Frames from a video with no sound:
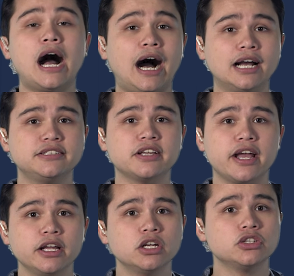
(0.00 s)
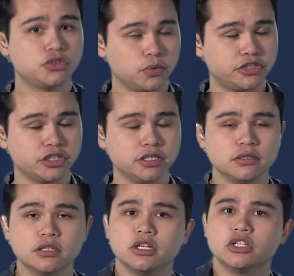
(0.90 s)
I say, switching,
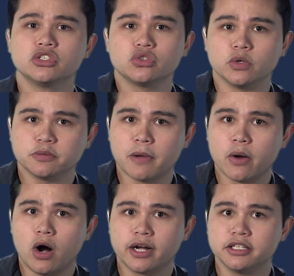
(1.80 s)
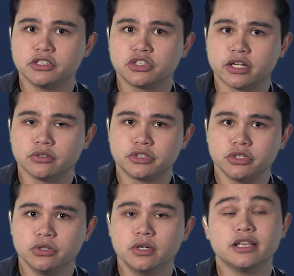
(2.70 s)
switch my walkie to channel
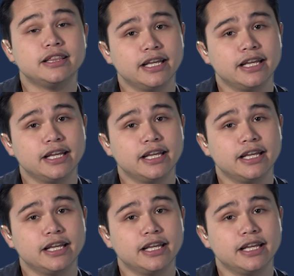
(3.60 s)
2,